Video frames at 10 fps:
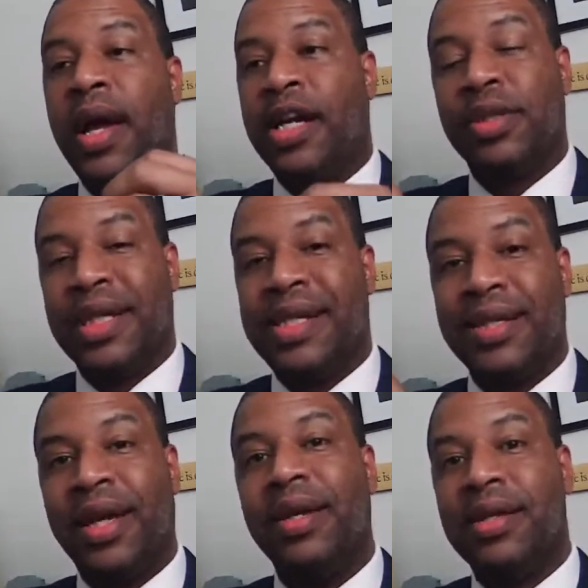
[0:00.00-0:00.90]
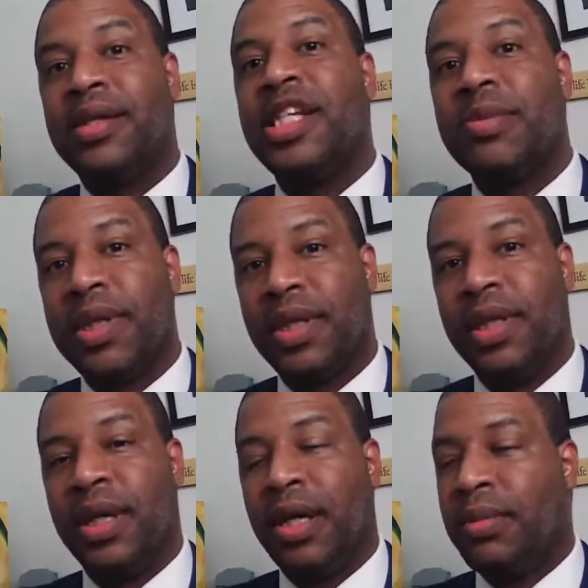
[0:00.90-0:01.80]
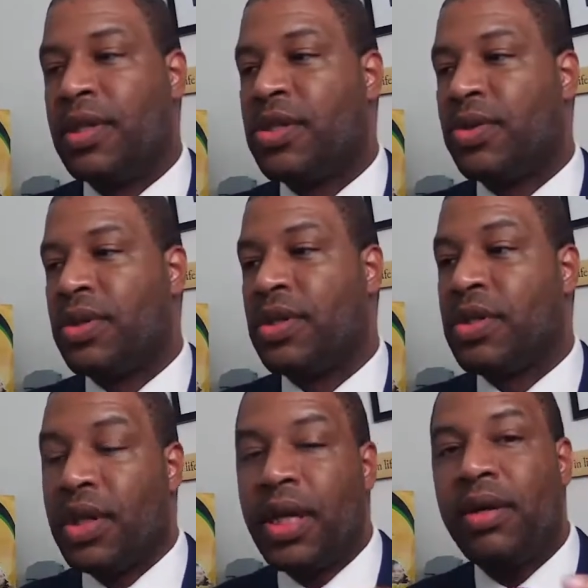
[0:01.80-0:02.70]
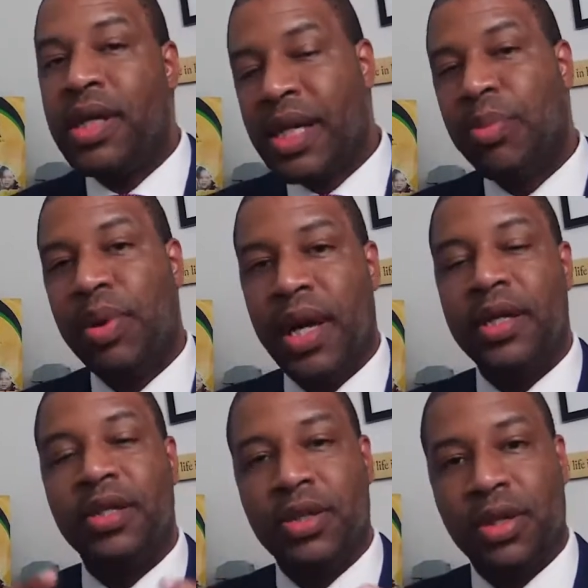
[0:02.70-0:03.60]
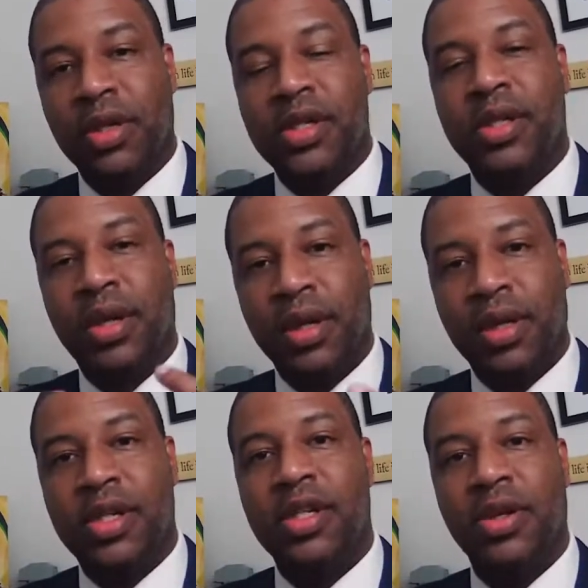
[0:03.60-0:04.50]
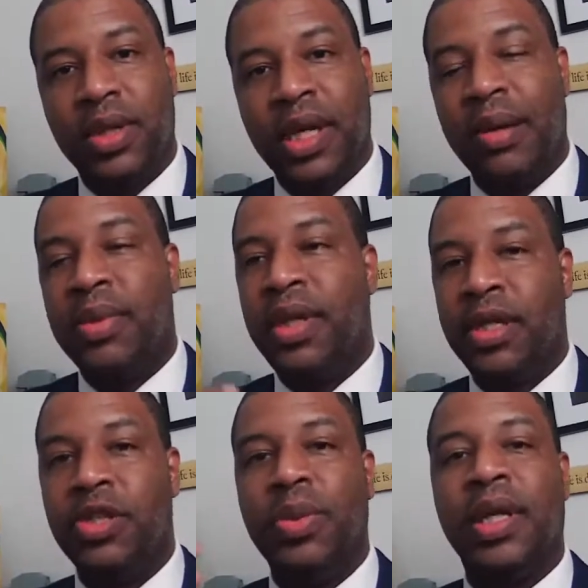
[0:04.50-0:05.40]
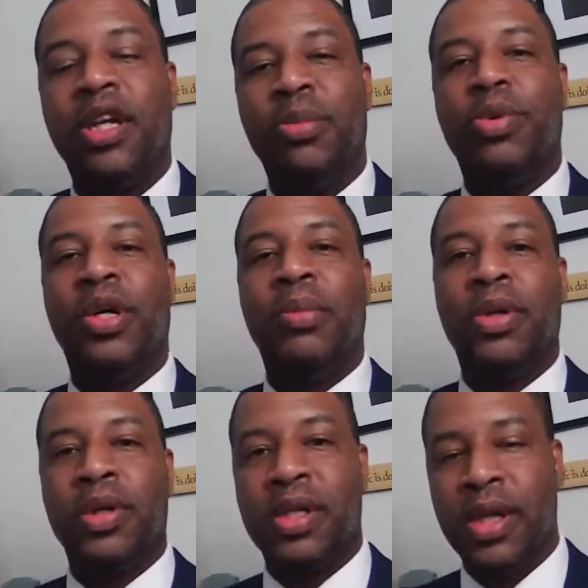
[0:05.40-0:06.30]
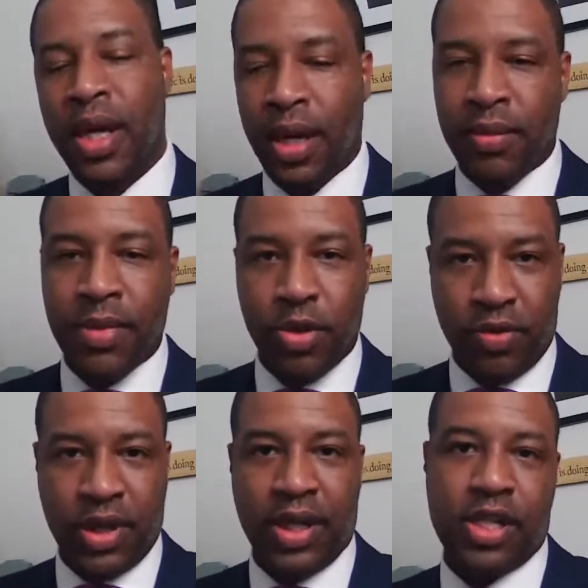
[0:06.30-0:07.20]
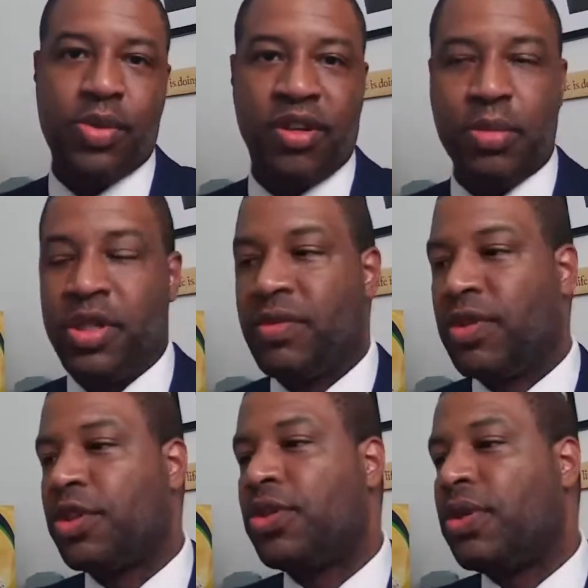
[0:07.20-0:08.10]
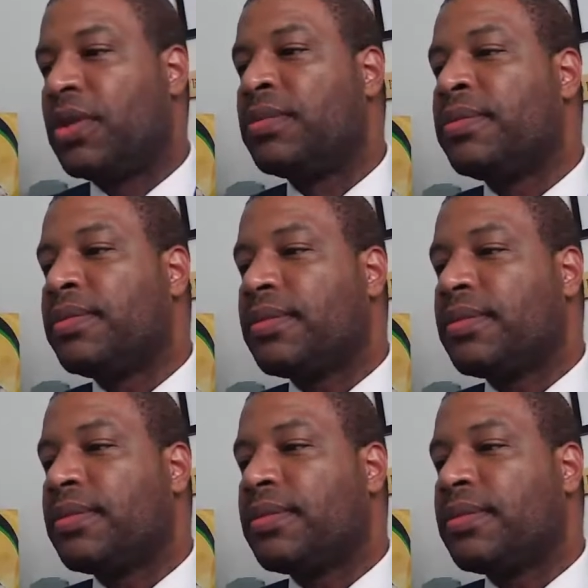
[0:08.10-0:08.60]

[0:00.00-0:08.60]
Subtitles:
actually as tenants in special economic zones. So there is a plan to do clustering. It is slowly happening, and you will hear more about this over the next 12 months for sure.